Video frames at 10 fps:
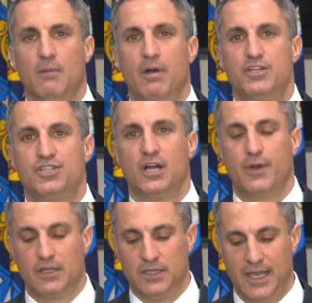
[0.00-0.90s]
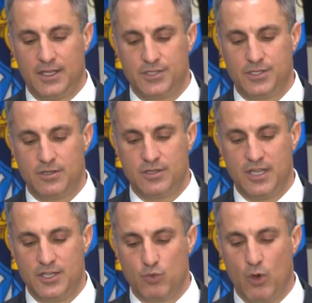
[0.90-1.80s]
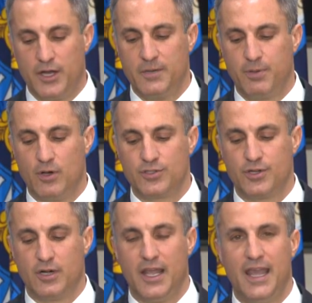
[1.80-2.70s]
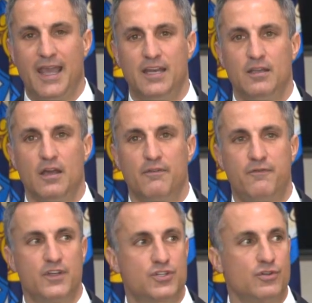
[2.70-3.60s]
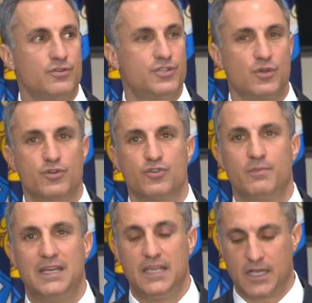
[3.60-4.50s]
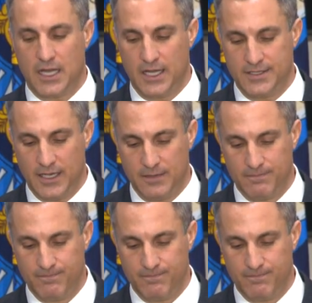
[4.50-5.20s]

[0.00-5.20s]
by sharing links to his wanted poster and official social media content.